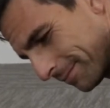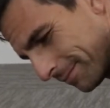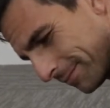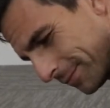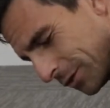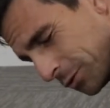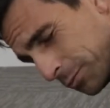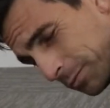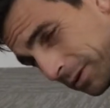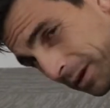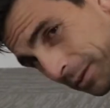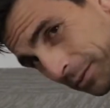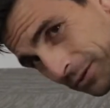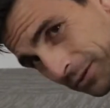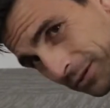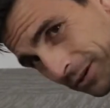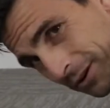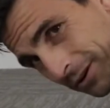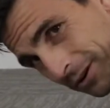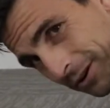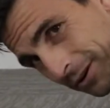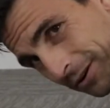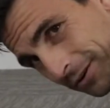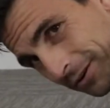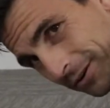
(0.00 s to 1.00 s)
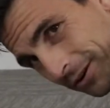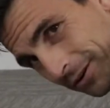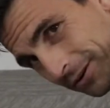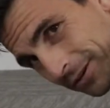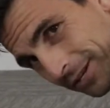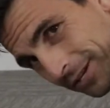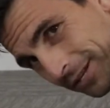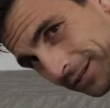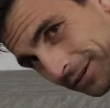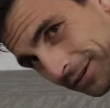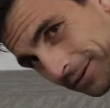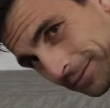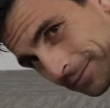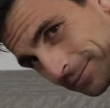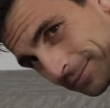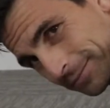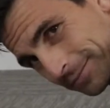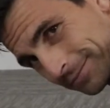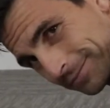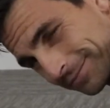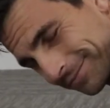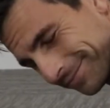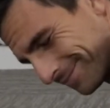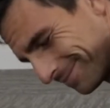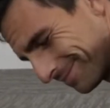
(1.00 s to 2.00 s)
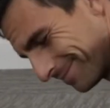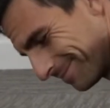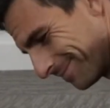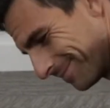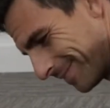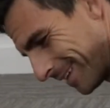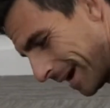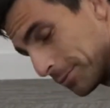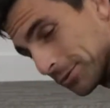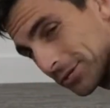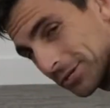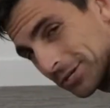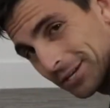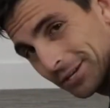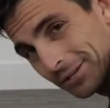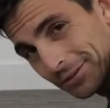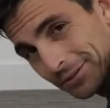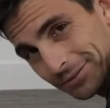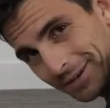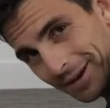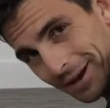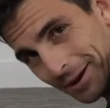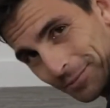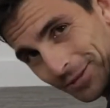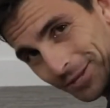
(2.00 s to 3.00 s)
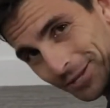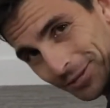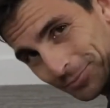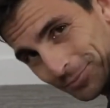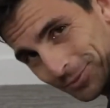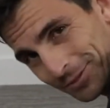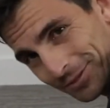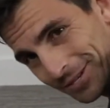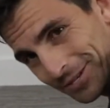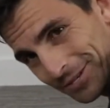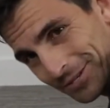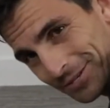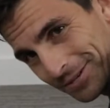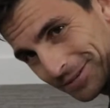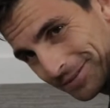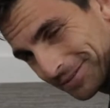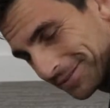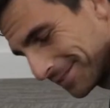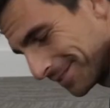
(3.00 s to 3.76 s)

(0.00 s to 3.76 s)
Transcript: Newspapers aren't, aren't, aren't either. I'm just killing time in this position.